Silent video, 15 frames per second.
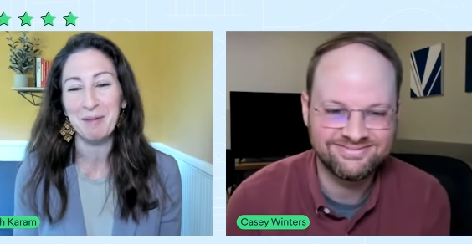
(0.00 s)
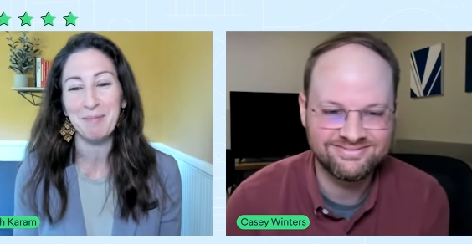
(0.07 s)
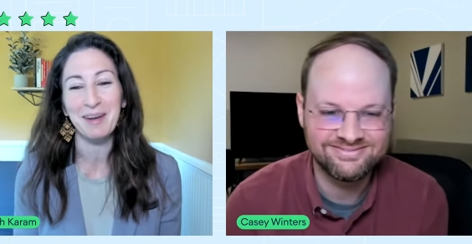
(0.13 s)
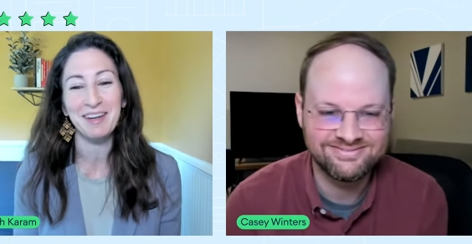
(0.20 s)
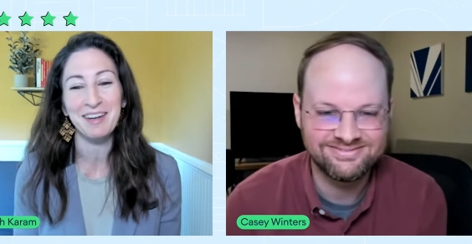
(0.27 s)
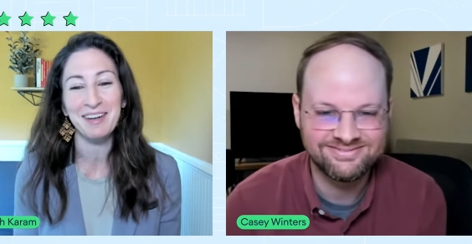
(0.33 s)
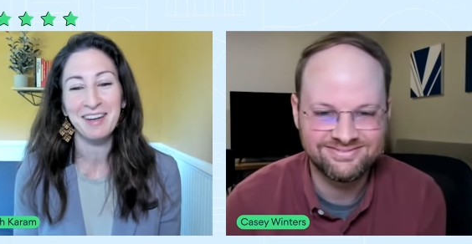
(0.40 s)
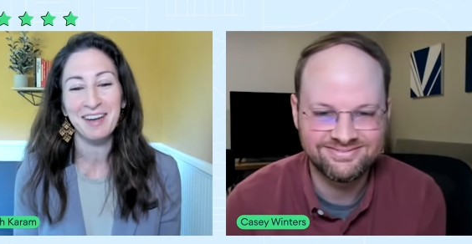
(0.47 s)

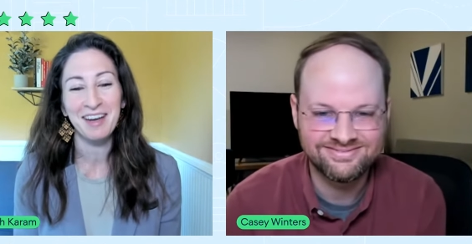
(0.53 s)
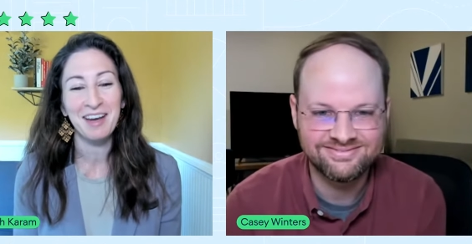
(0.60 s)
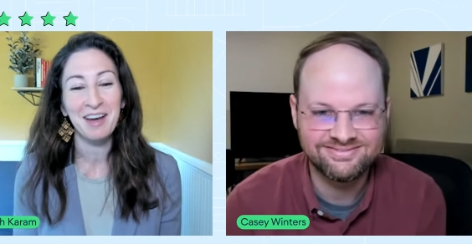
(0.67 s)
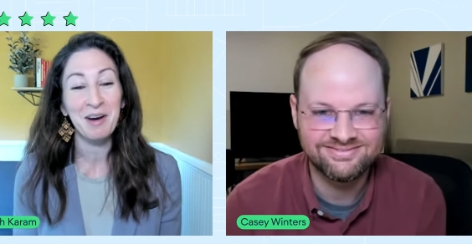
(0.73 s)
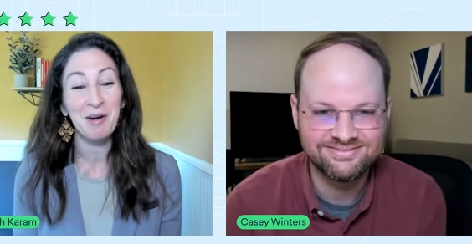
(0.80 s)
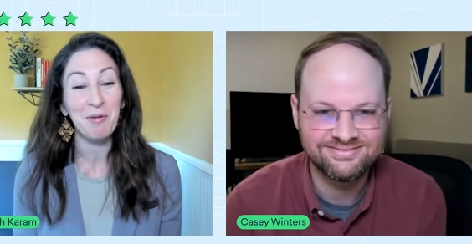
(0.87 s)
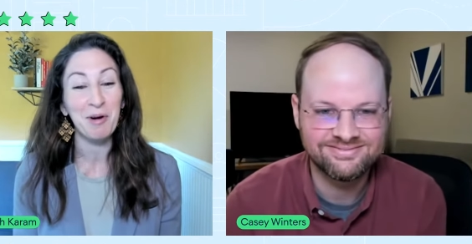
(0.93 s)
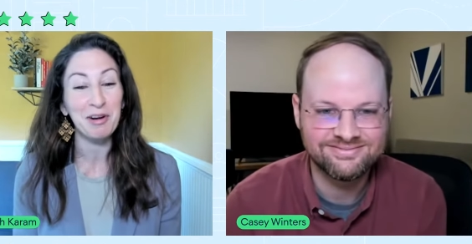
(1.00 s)
Speaker 1: recommend it.
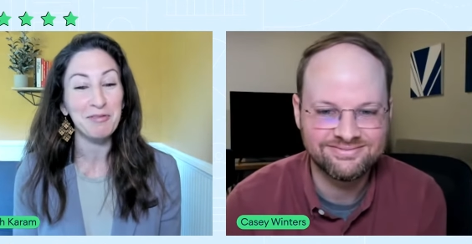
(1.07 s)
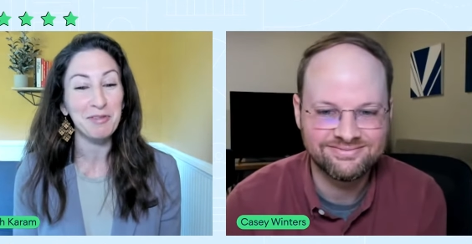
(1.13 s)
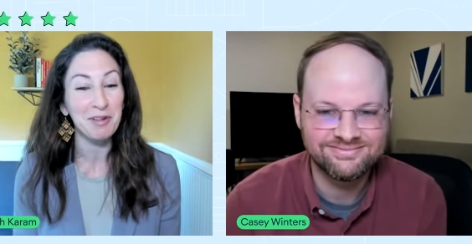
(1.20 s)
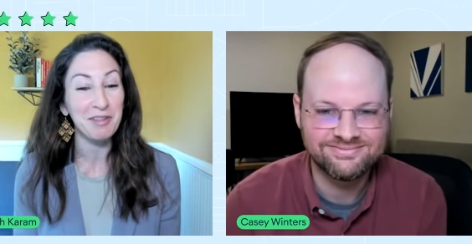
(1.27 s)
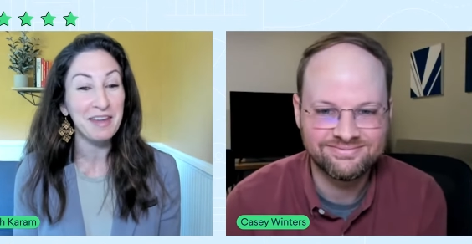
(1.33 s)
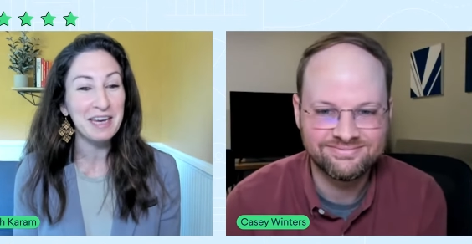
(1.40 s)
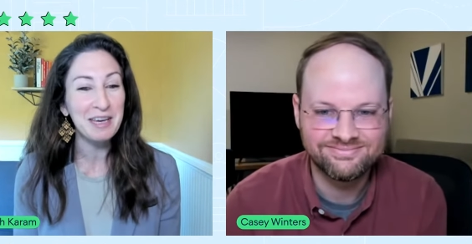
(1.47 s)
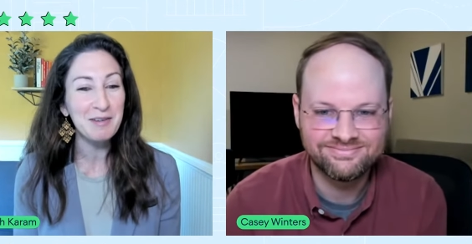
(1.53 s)
Wonderful.
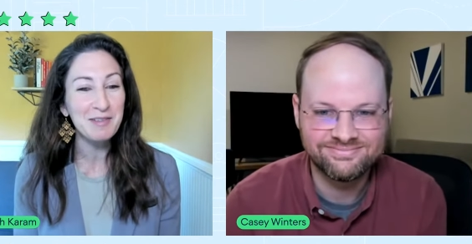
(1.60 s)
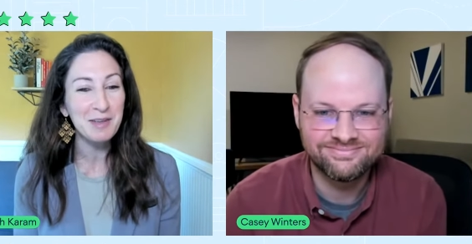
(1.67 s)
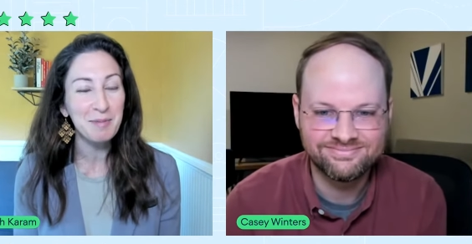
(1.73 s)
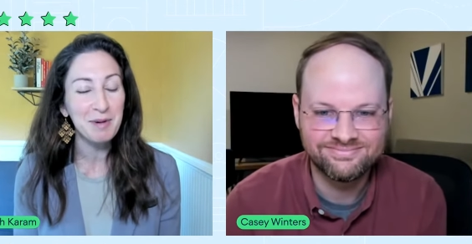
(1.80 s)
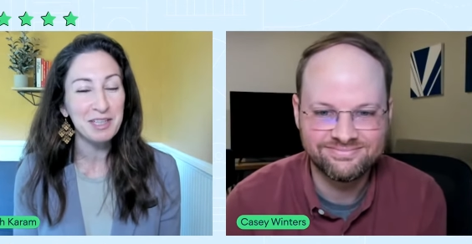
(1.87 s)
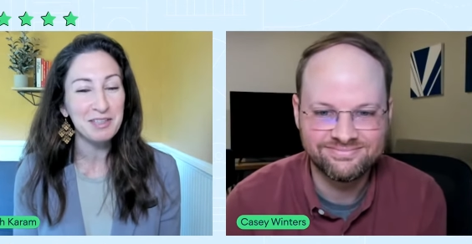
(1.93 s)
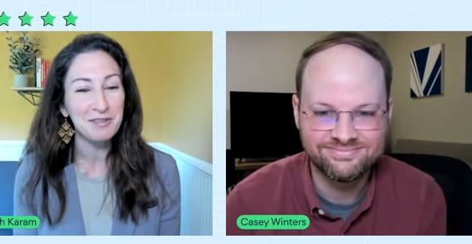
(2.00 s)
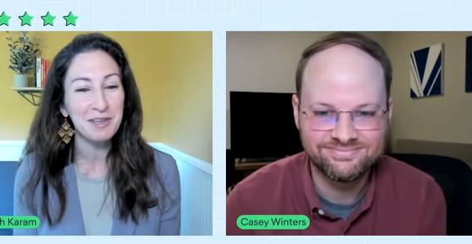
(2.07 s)
Thank you so
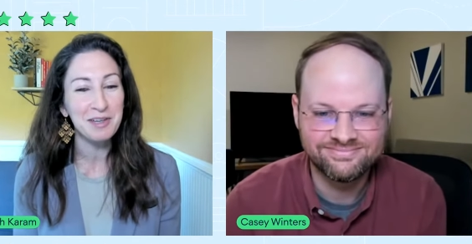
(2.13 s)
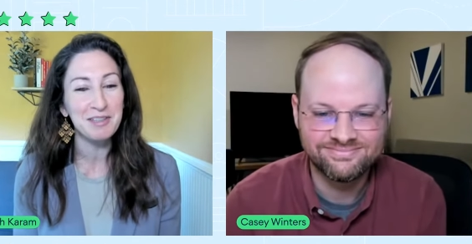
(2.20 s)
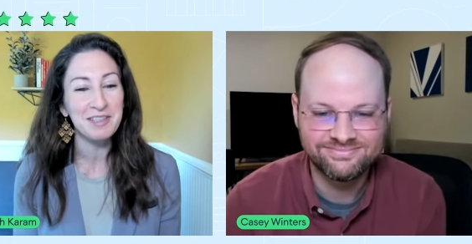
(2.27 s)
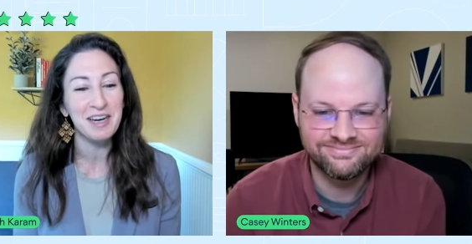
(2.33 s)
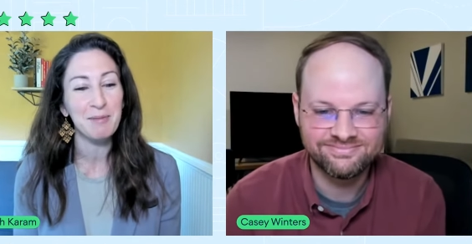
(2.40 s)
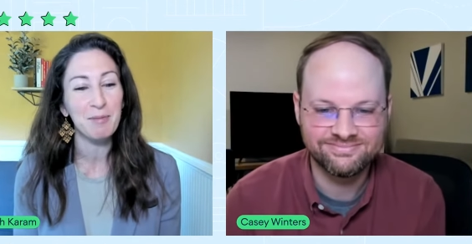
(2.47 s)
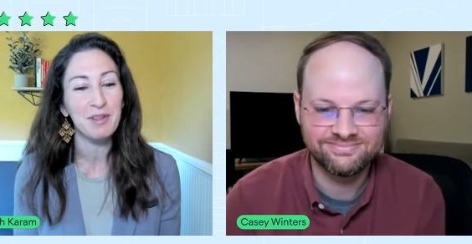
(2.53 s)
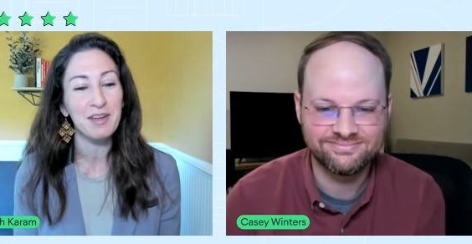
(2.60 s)
much for your
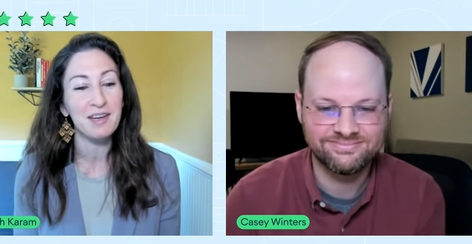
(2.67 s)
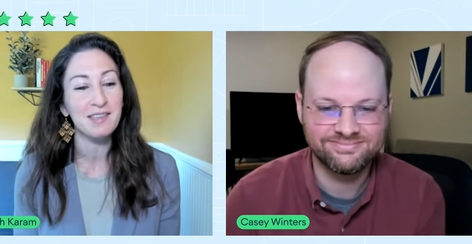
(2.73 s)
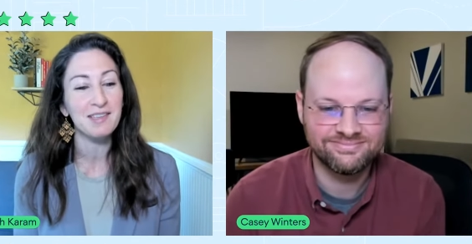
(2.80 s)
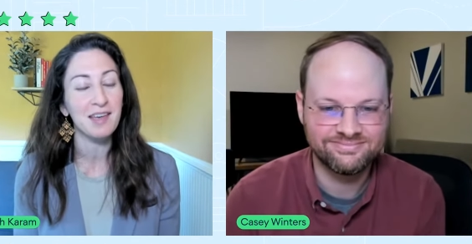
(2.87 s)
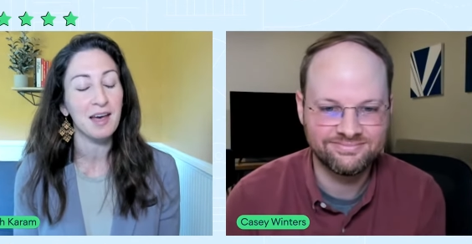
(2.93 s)
time with us.